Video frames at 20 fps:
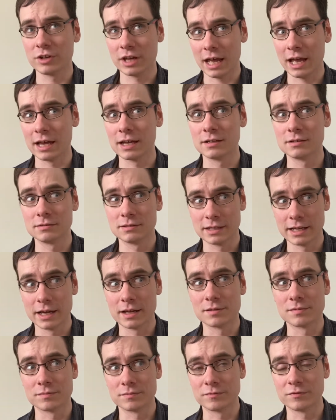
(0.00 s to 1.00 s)
can
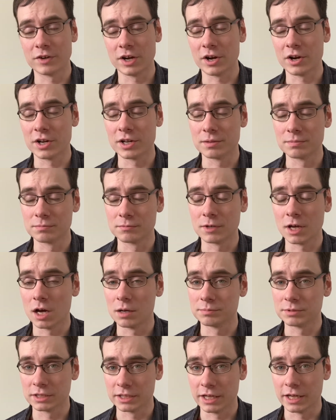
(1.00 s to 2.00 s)
get very
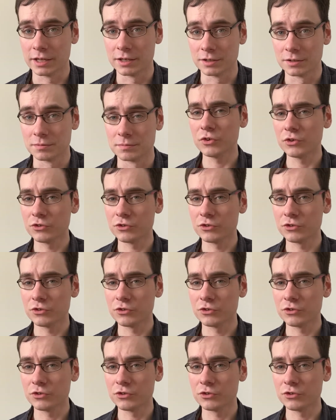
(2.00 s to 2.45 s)
complicated.